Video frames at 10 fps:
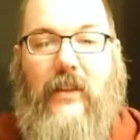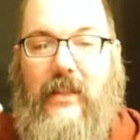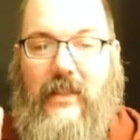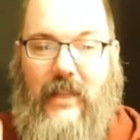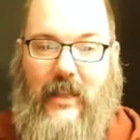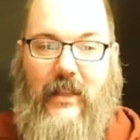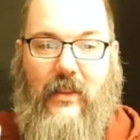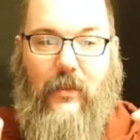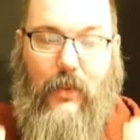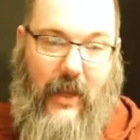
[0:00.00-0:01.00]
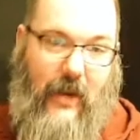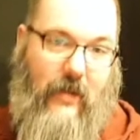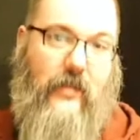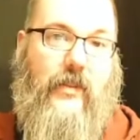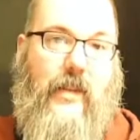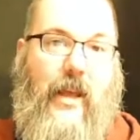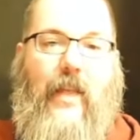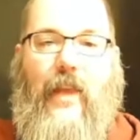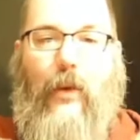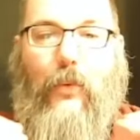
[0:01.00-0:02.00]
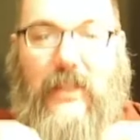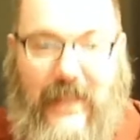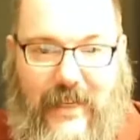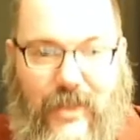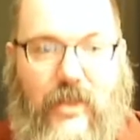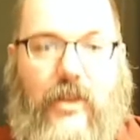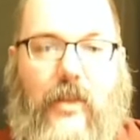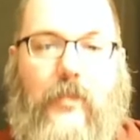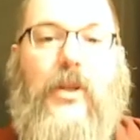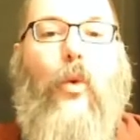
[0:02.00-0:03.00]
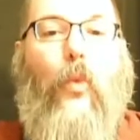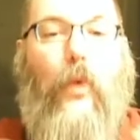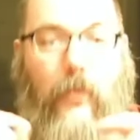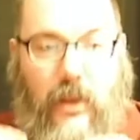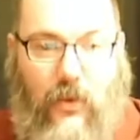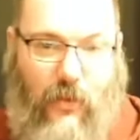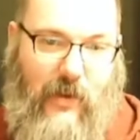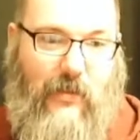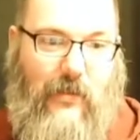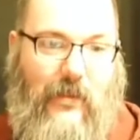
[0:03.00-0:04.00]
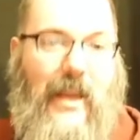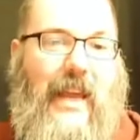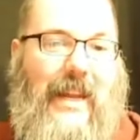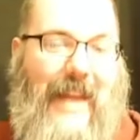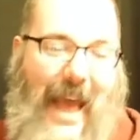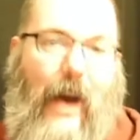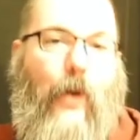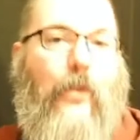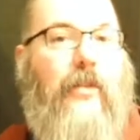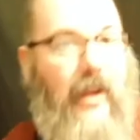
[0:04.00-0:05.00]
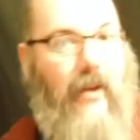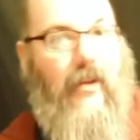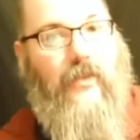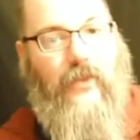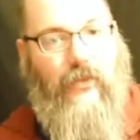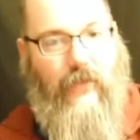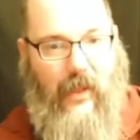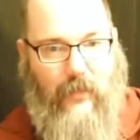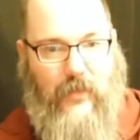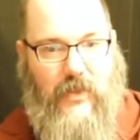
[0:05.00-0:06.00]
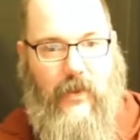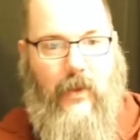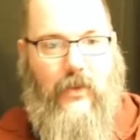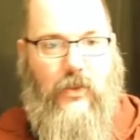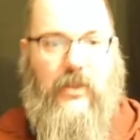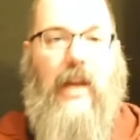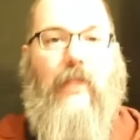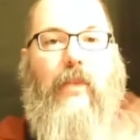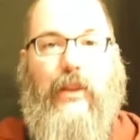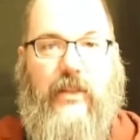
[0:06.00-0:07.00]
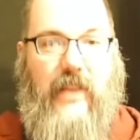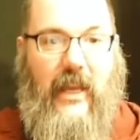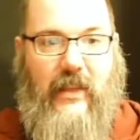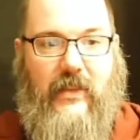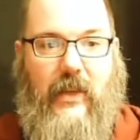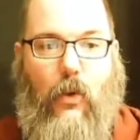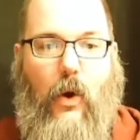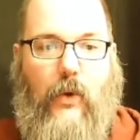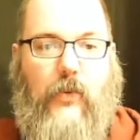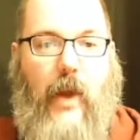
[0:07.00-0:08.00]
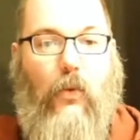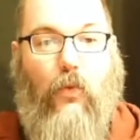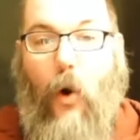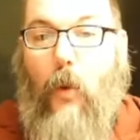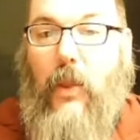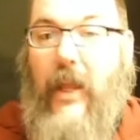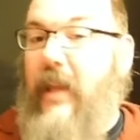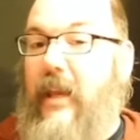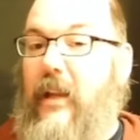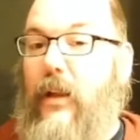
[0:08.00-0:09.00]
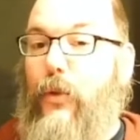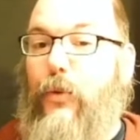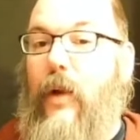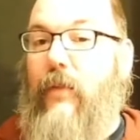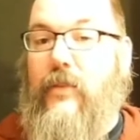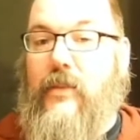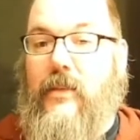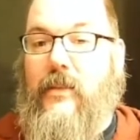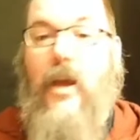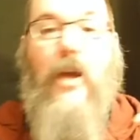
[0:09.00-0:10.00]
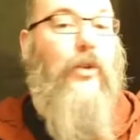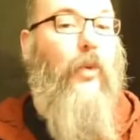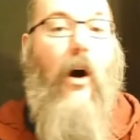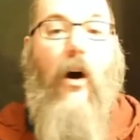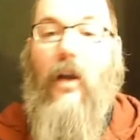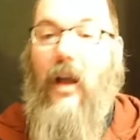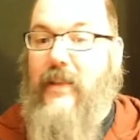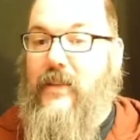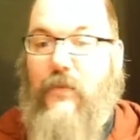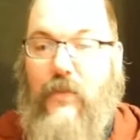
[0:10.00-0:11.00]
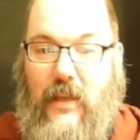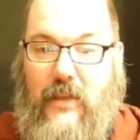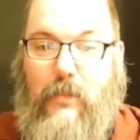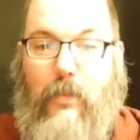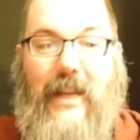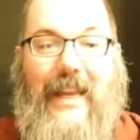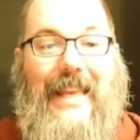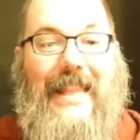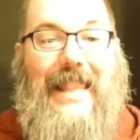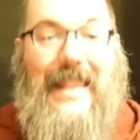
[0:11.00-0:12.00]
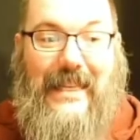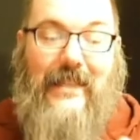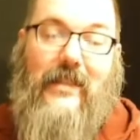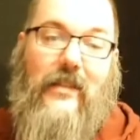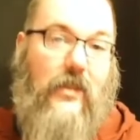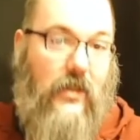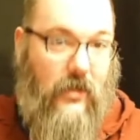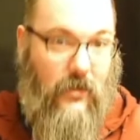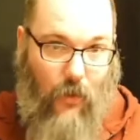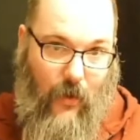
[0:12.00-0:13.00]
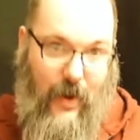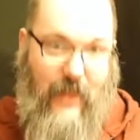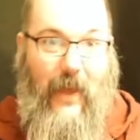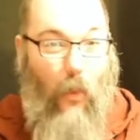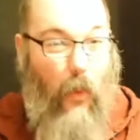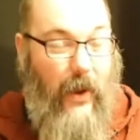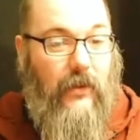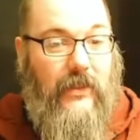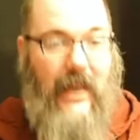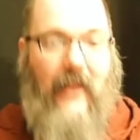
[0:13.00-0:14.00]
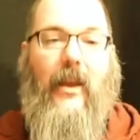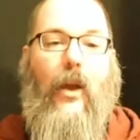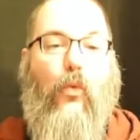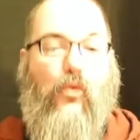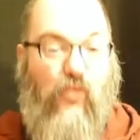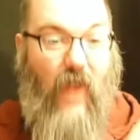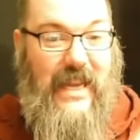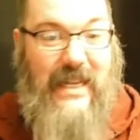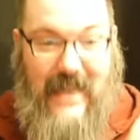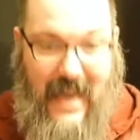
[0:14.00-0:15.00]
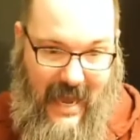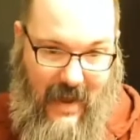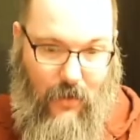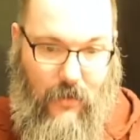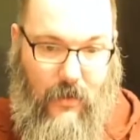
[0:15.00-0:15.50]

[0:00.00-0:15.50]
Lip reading: telling the players that relationships will be critical in how the narrative develops. So it's kind of like they're saying this in quotes, right? Role-playing can include references to all kinds of things, but in this story that we're telling right now,